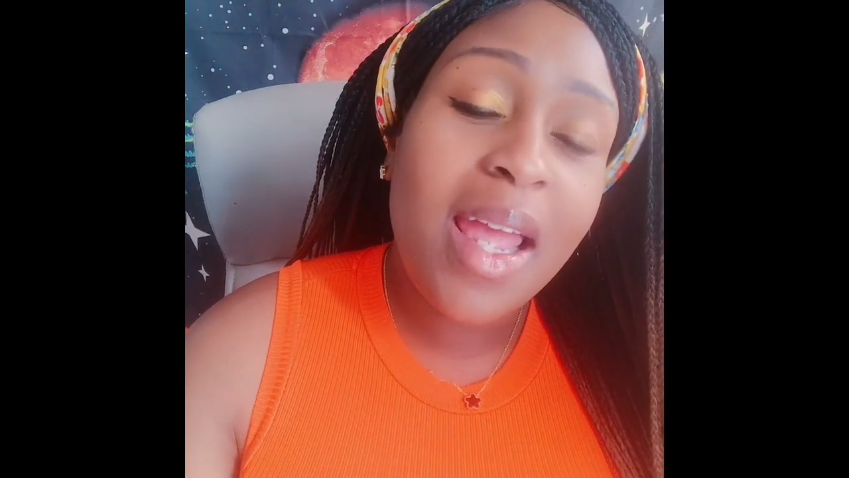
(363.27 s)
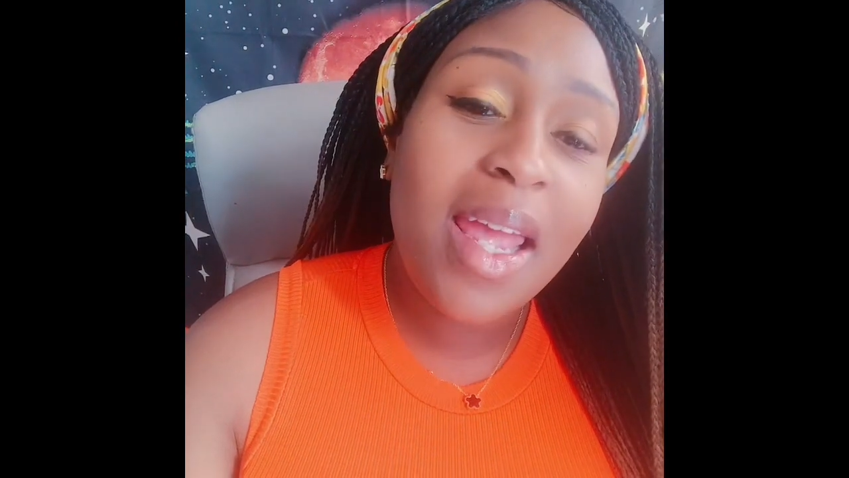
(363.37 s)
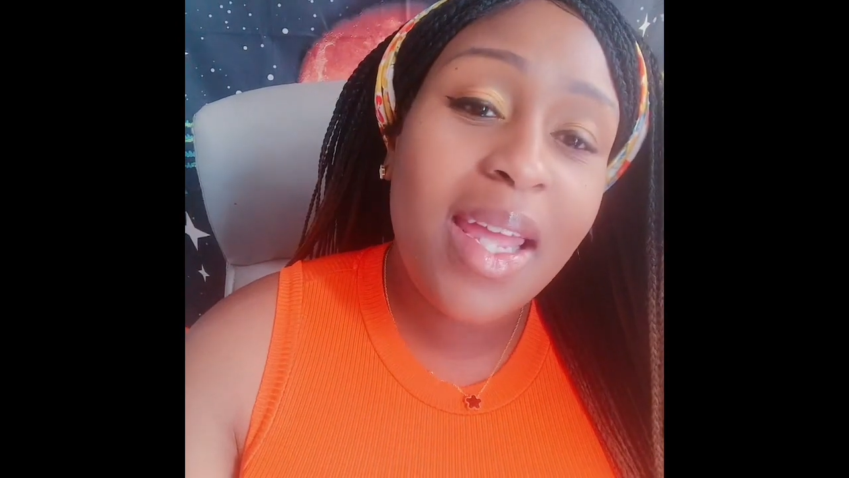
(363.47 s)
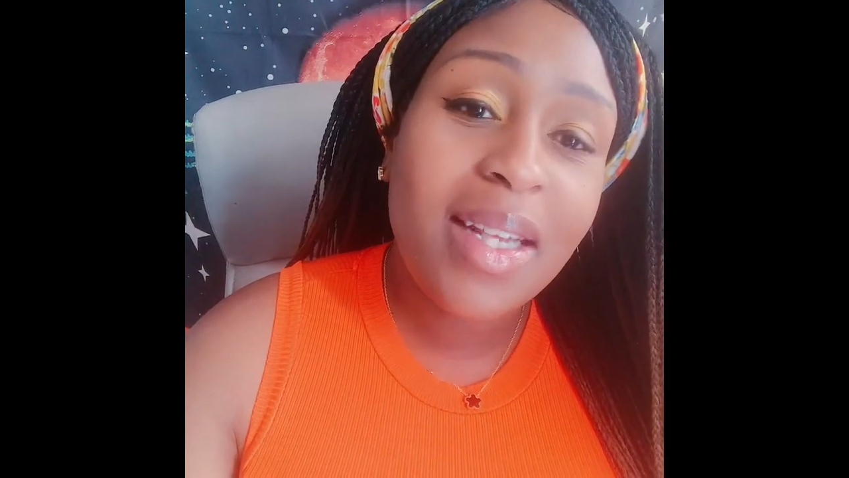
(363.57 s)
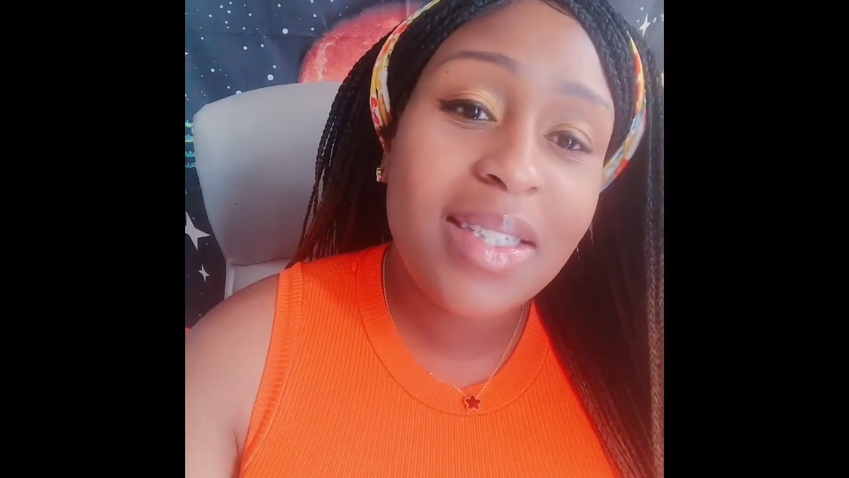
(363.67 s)

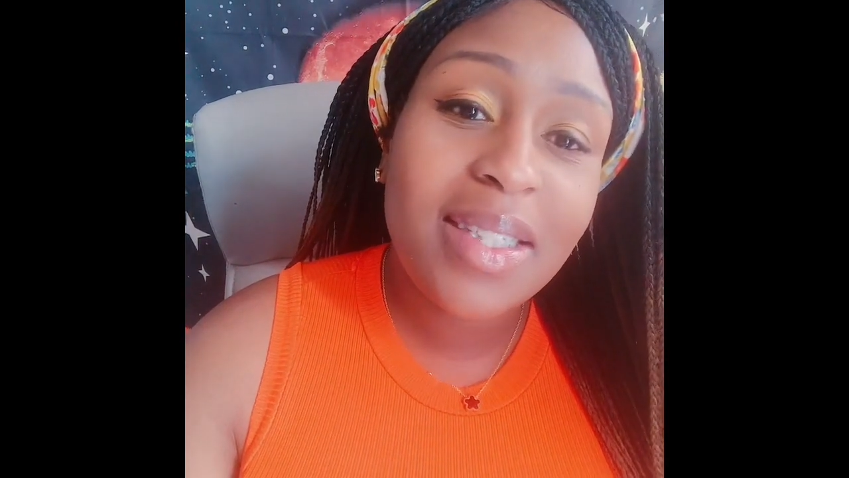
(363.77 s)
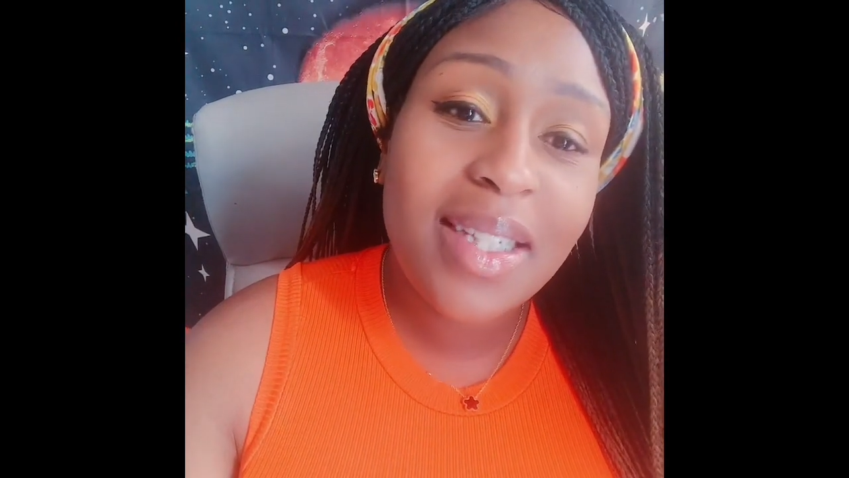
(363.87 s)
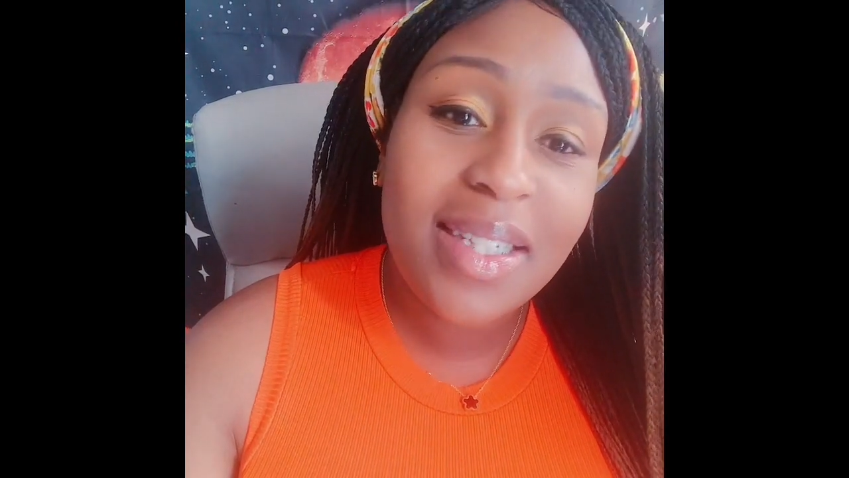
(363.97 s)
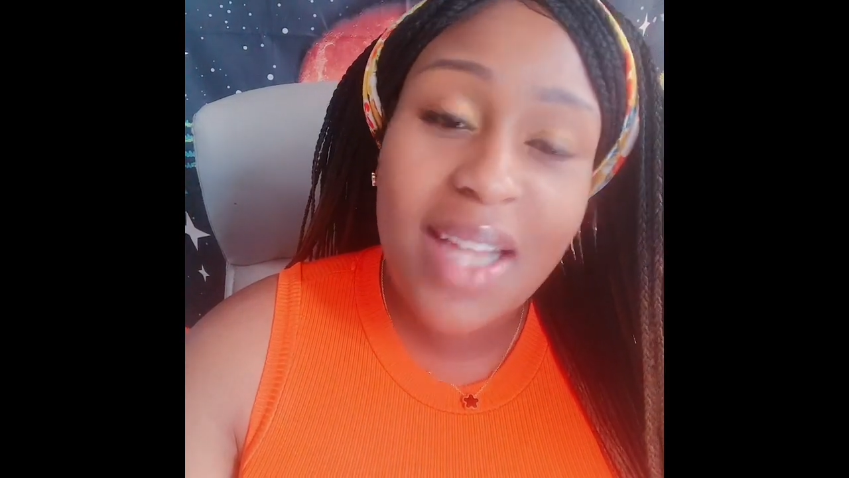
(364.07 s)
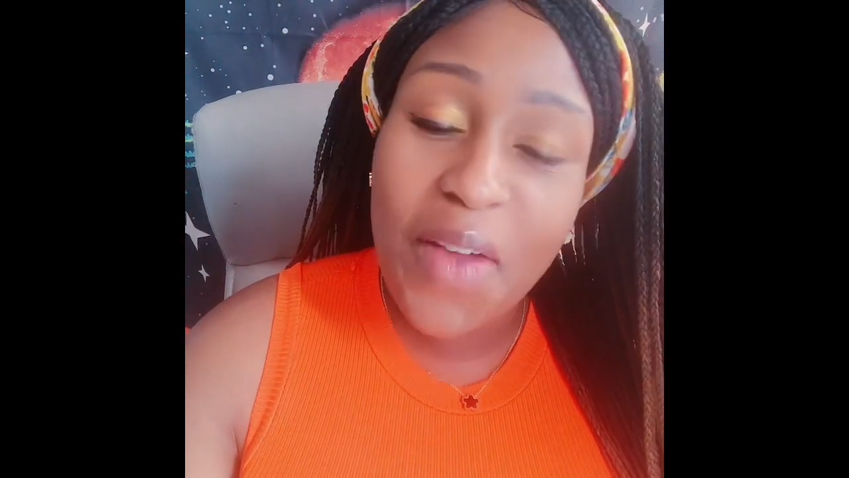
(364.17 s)
And
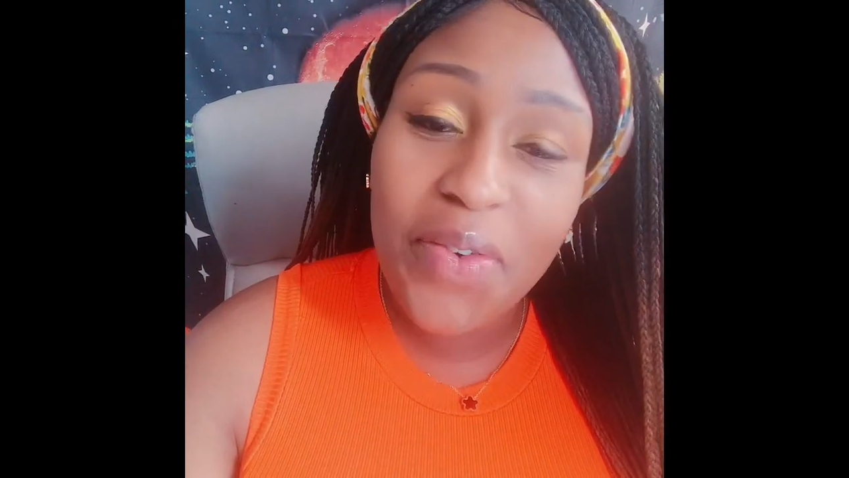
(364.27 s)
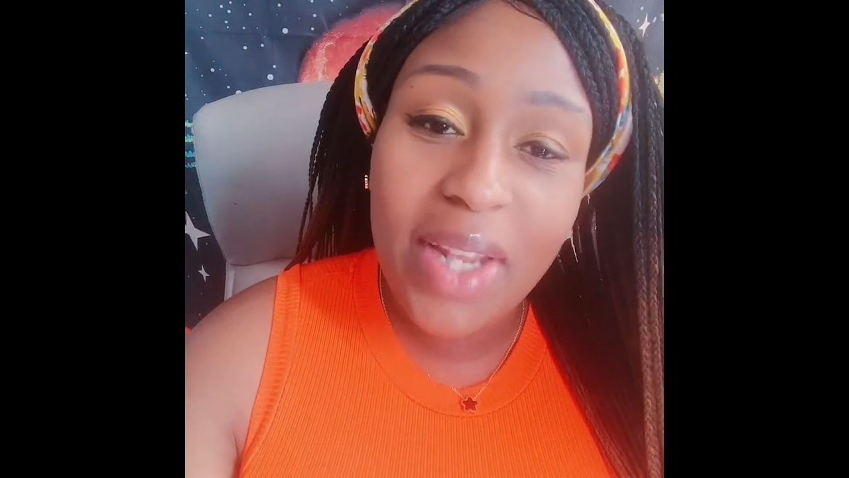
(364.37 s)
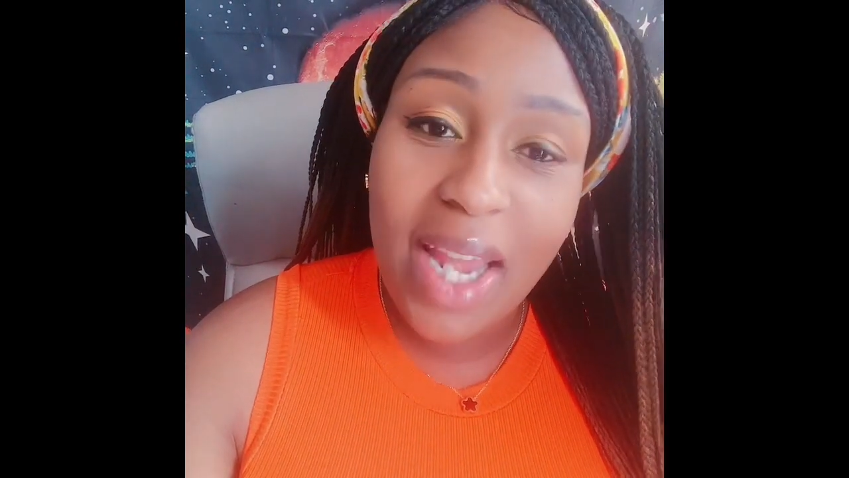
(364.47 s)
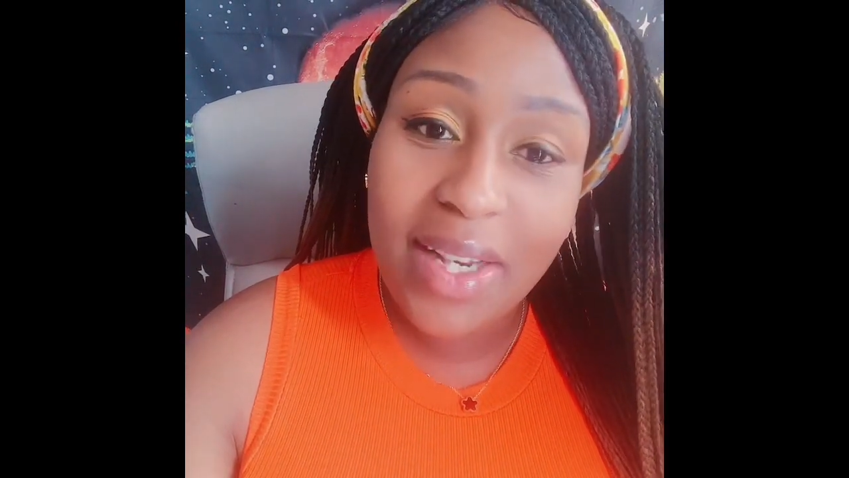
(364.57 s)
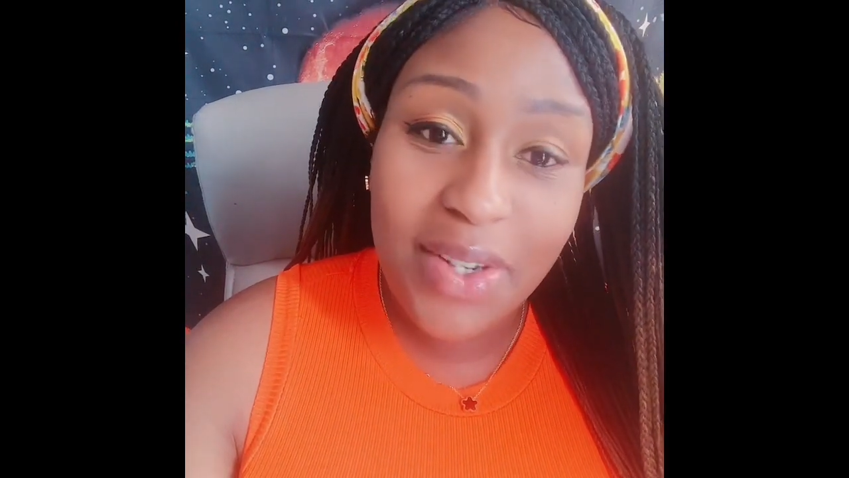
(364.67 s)
she definitely had